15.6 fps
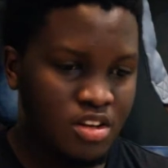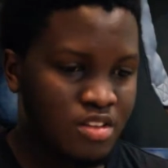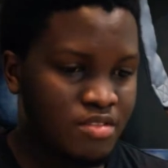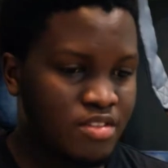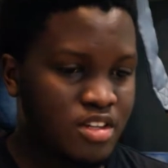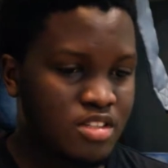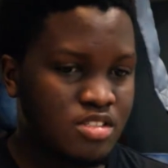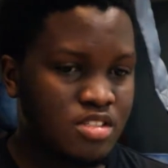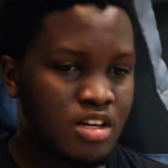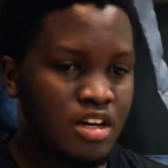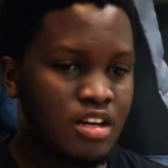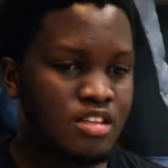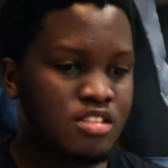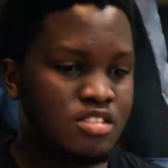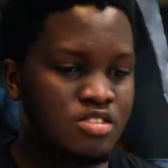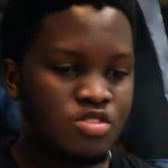advice here
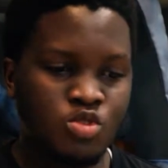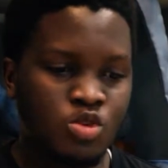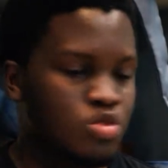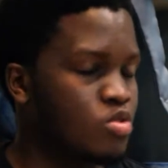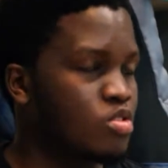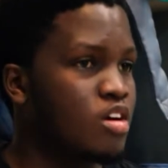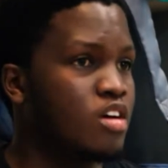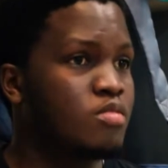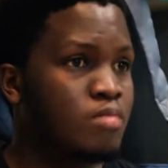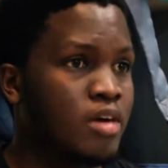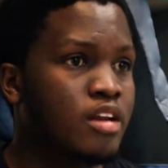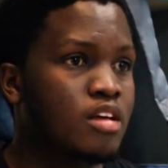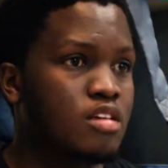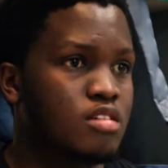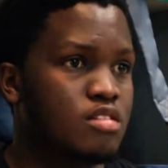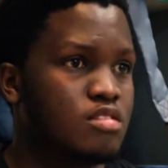is don't look at money.